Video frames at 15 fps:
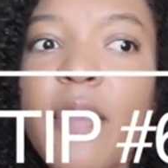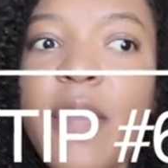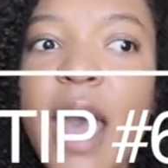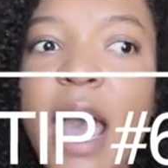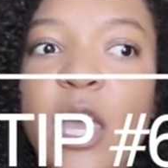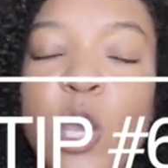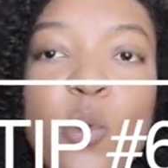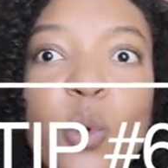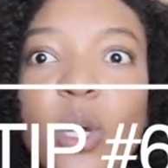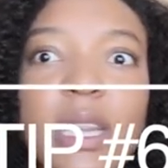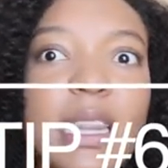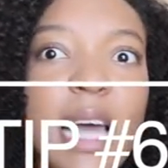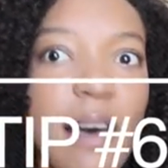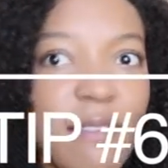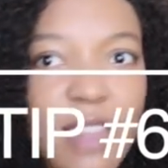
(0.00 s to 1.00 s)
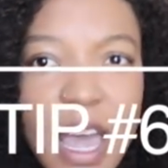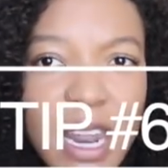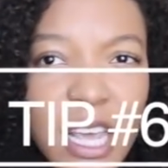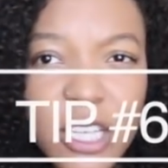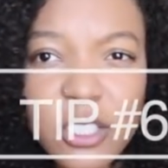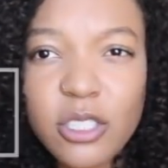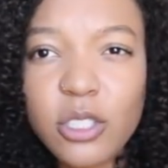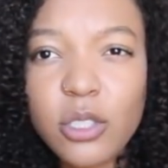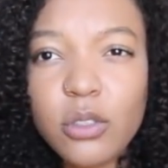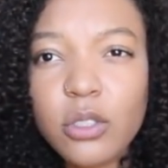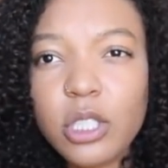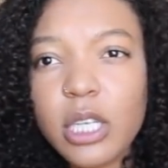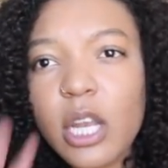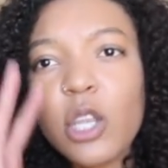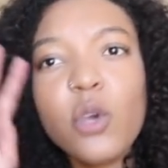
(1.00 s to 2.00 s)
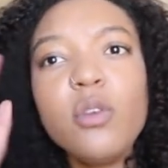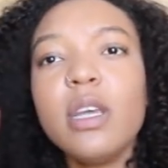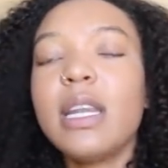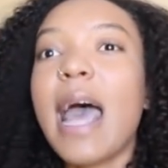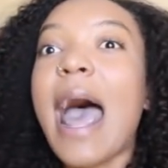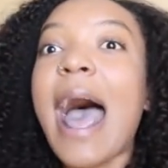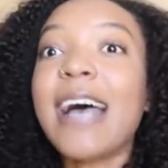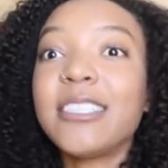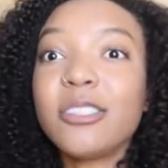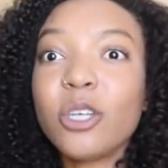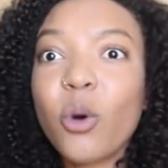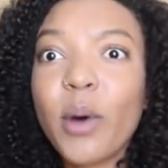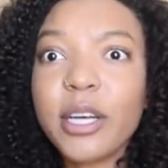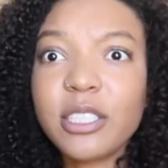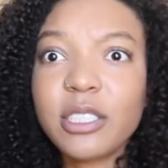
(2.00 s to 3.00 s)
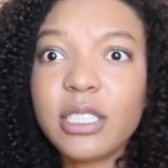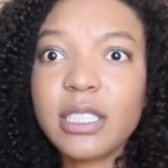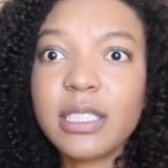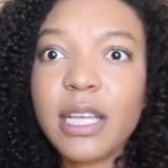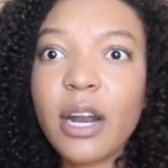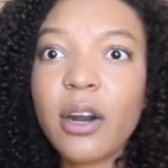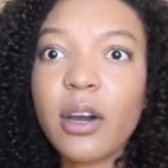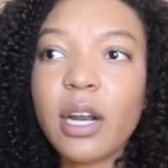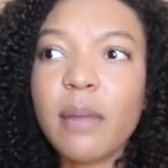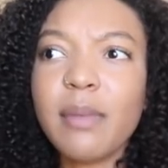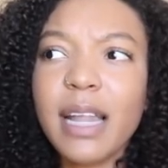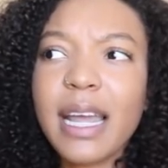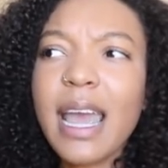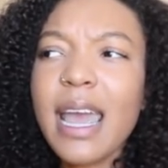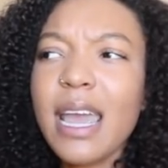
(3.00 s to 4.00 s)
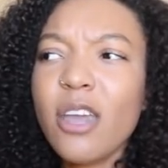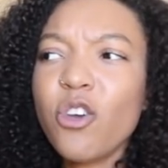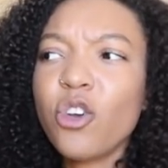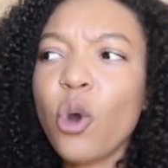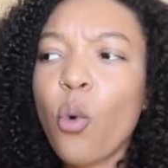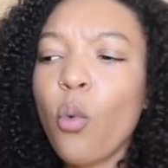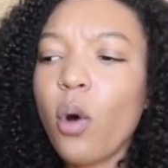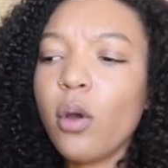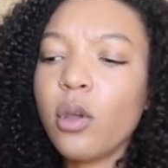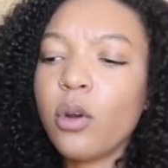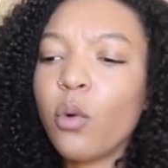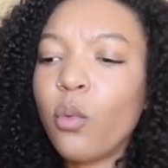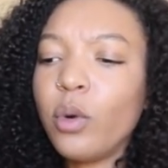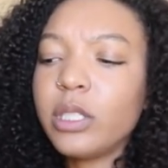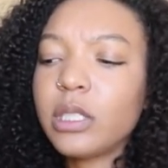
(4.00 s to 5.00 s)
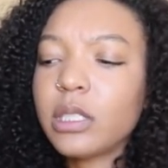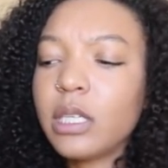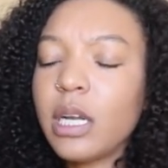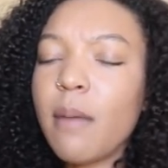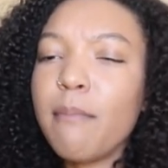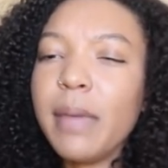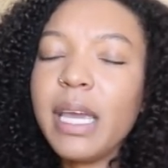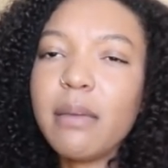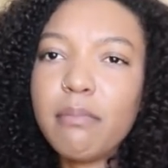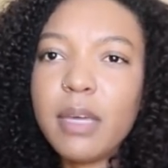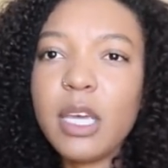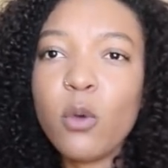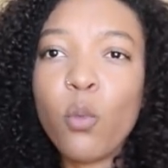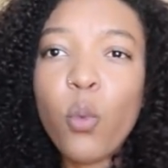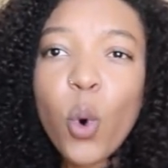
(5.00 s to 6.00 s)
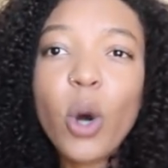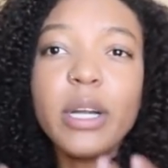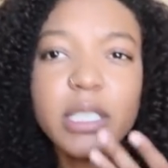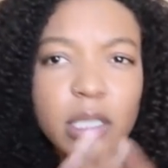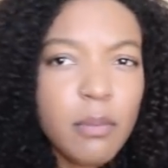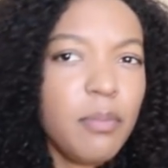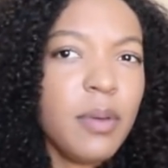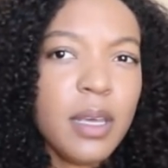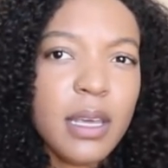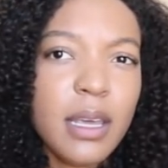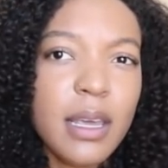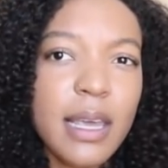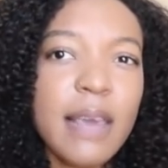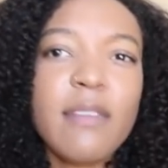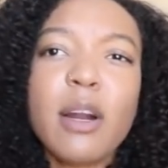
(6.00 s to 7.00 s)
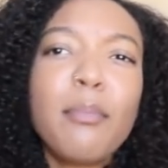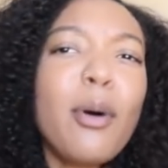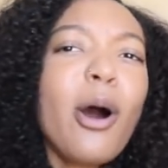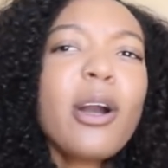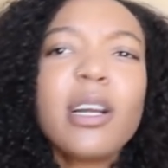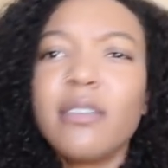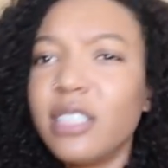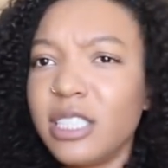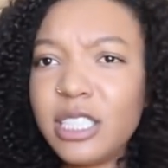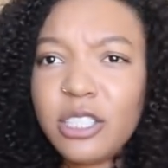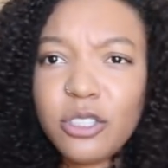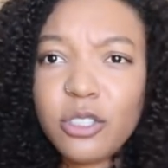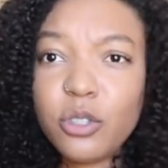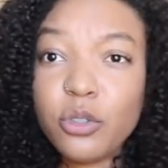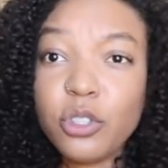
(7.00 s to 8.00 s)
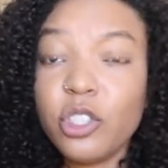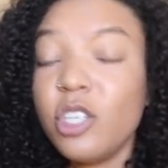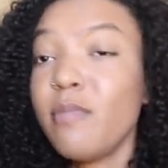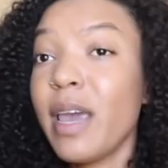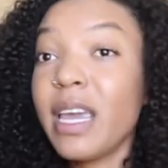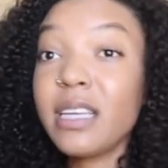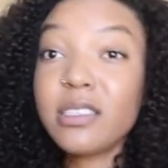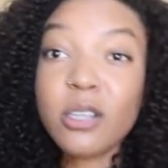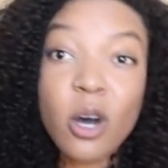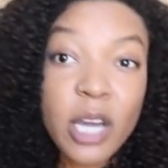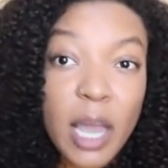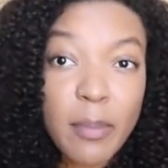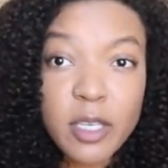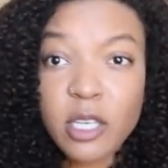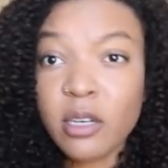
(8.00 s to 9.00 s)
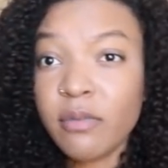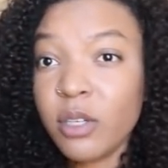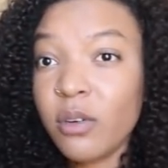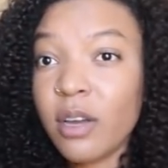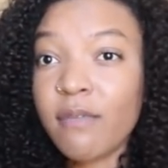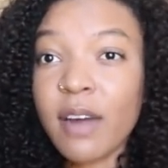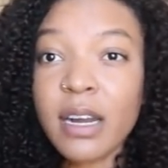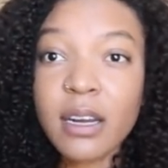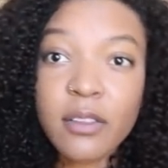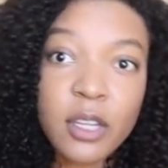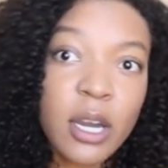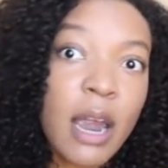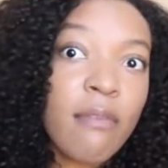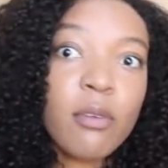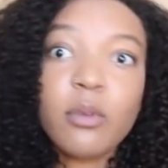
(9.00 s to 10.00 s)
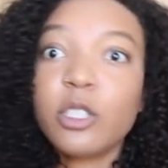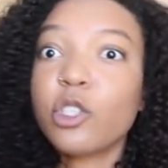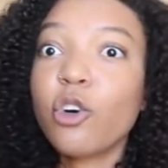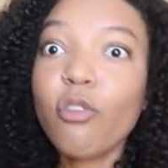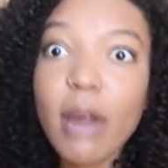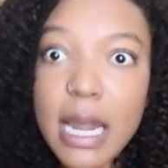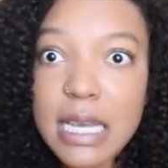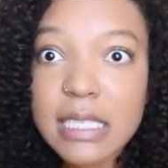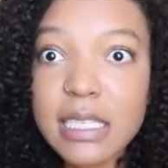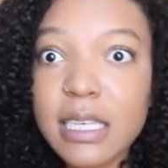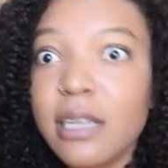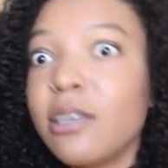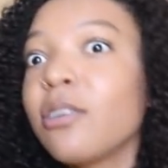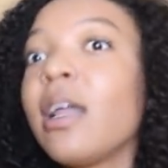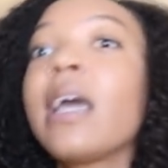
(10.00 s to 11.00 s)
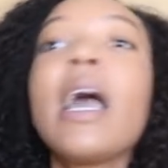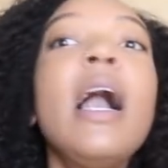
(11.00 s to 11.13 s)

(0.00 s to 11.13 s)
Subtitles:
that you will love that institution. You need to ask the questions that are going to be like, hey, what's going to make me want to be even a part of this institution. You may get to the on-campus interview and find out that everyone's crazy and you're like,